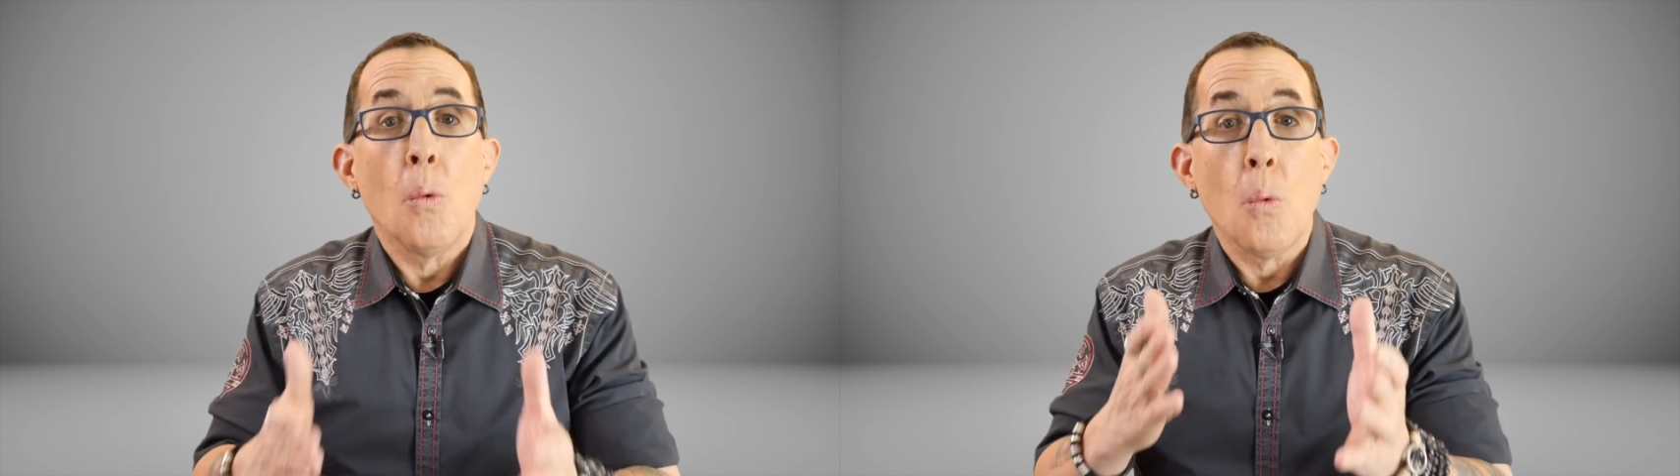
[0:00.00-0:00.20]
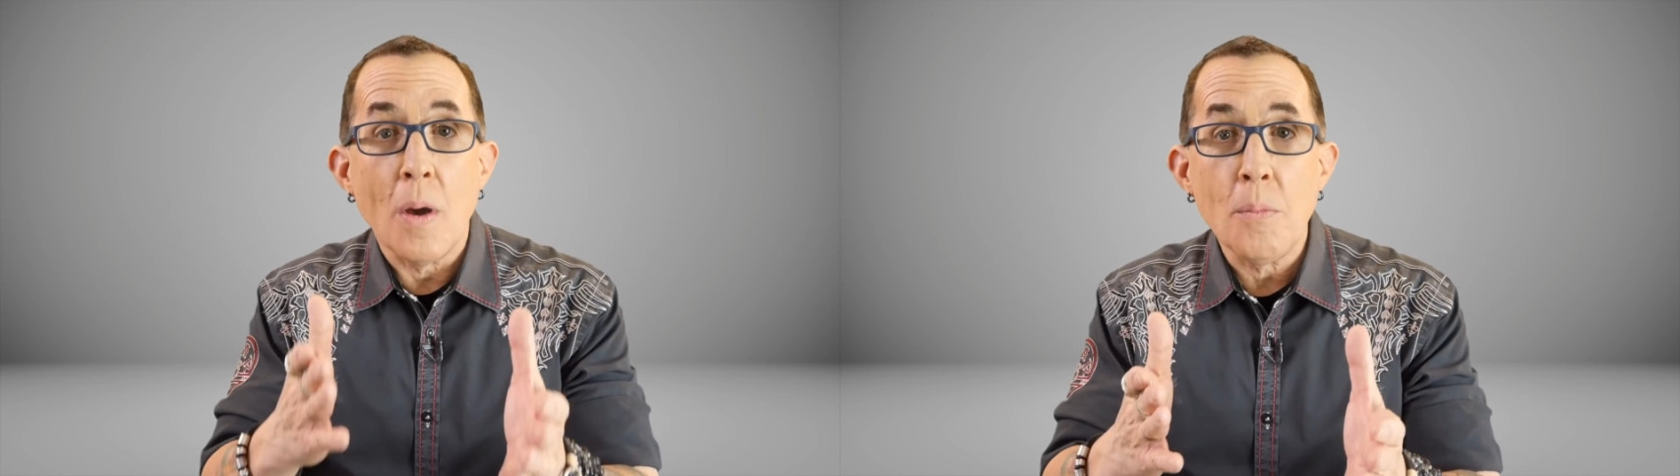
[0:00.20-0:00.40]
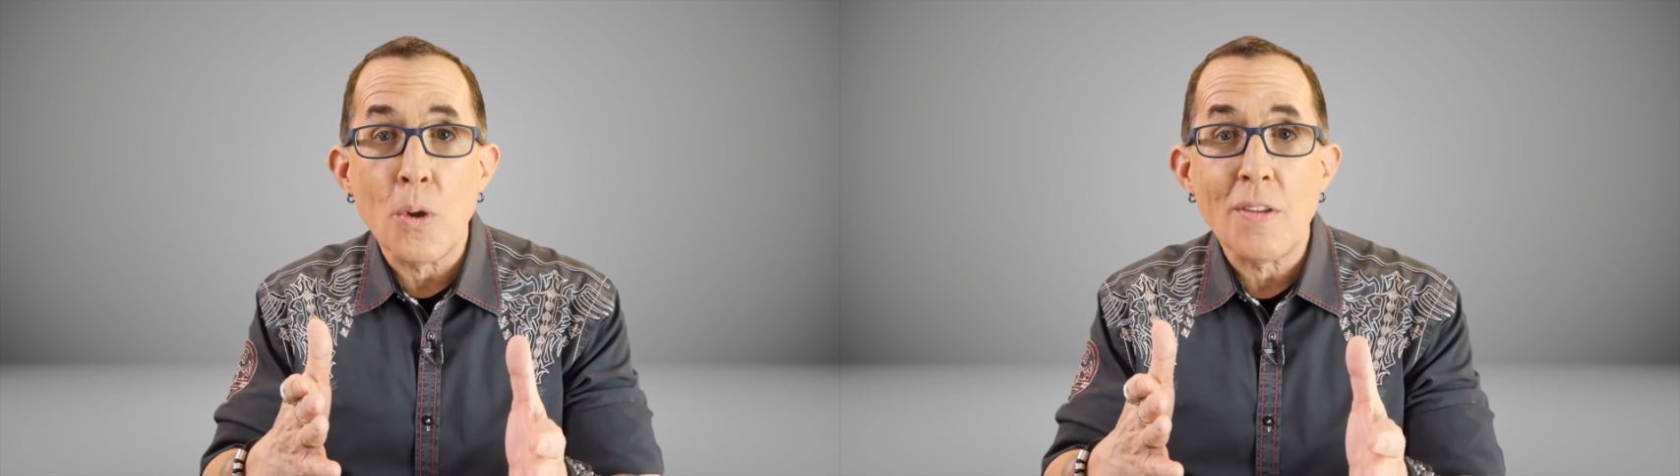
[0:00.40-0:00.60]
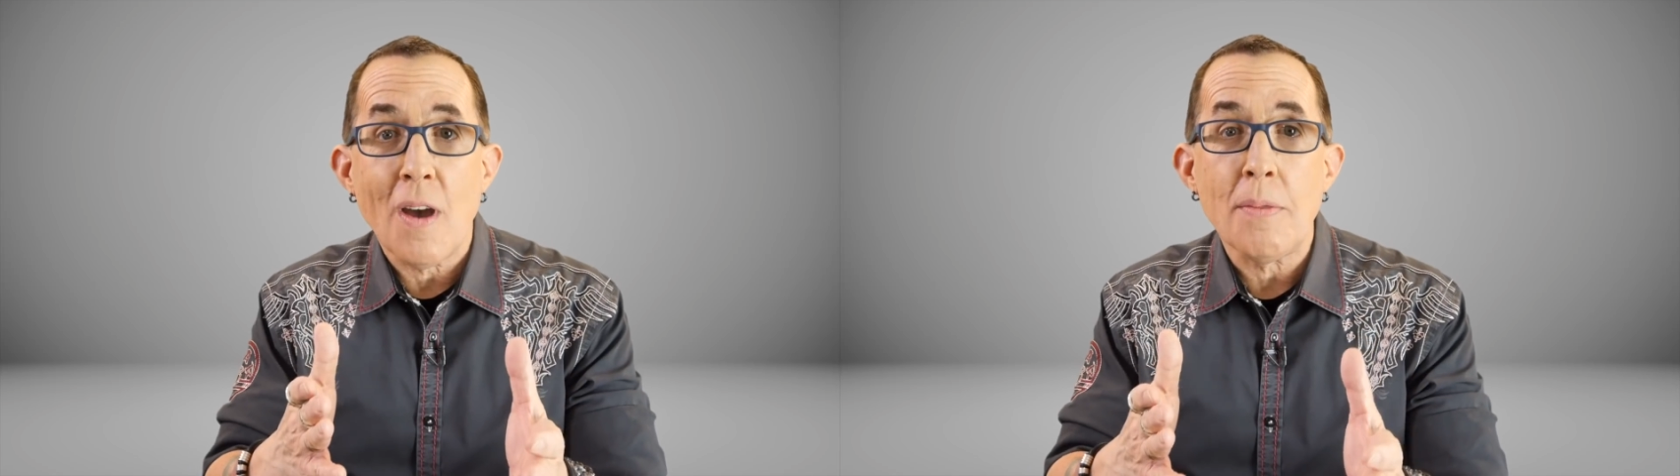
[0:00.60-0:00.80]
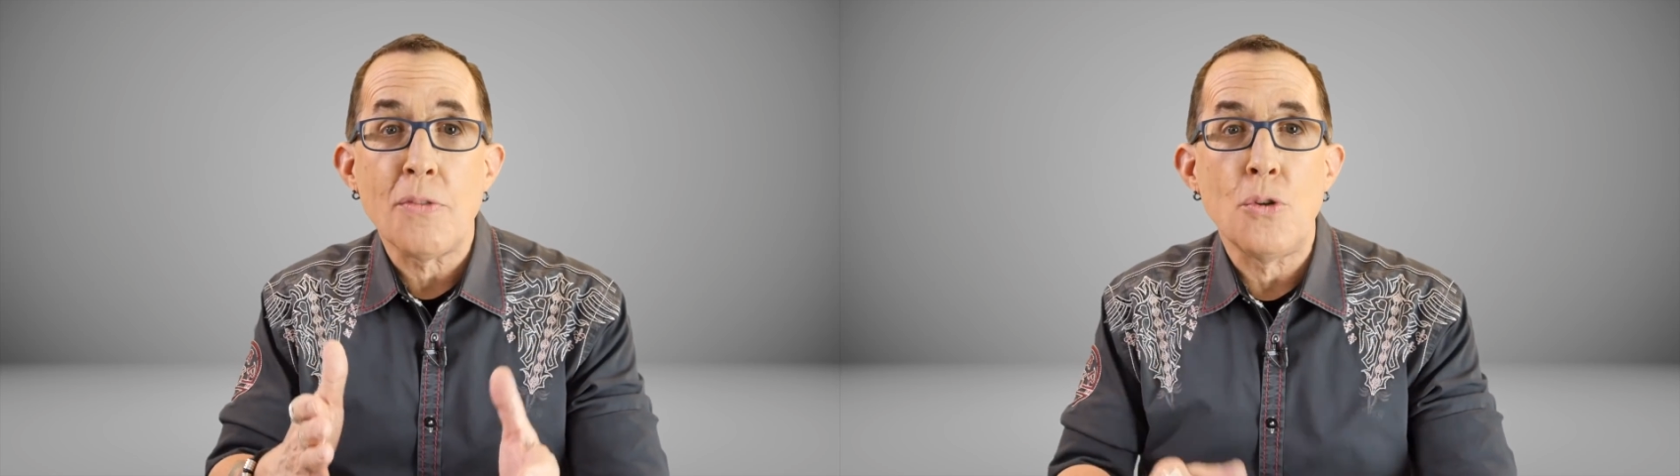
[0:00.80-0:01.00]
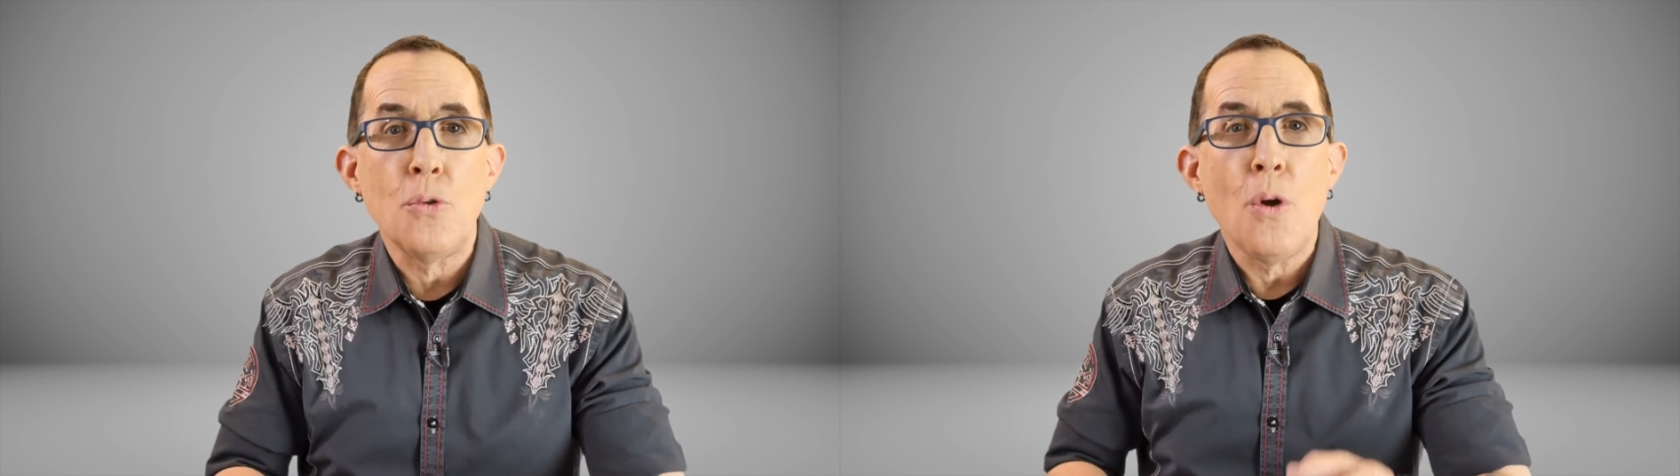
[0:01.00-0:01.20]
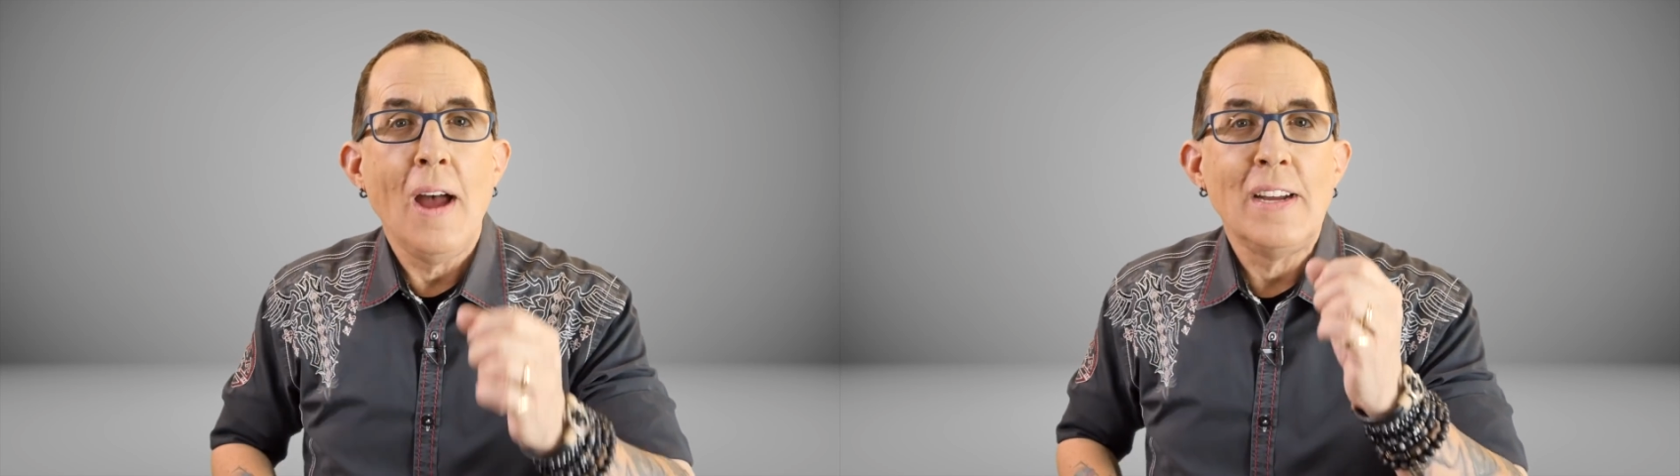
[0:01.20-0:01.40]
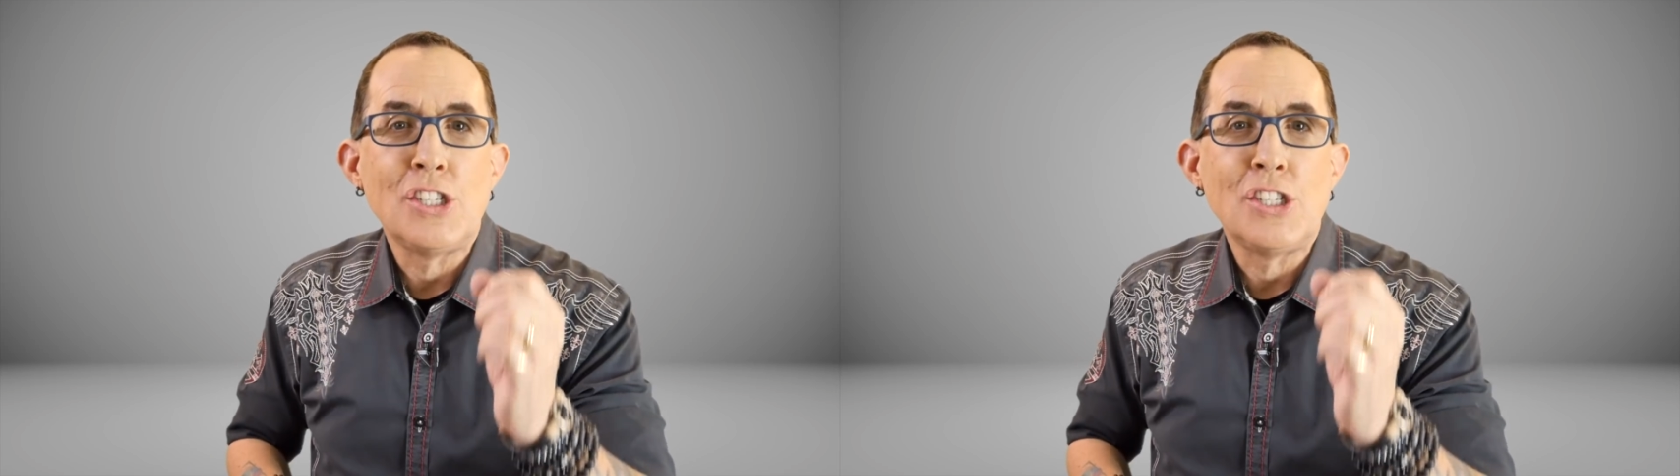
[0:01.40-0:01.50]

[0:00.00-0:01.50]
one more time through,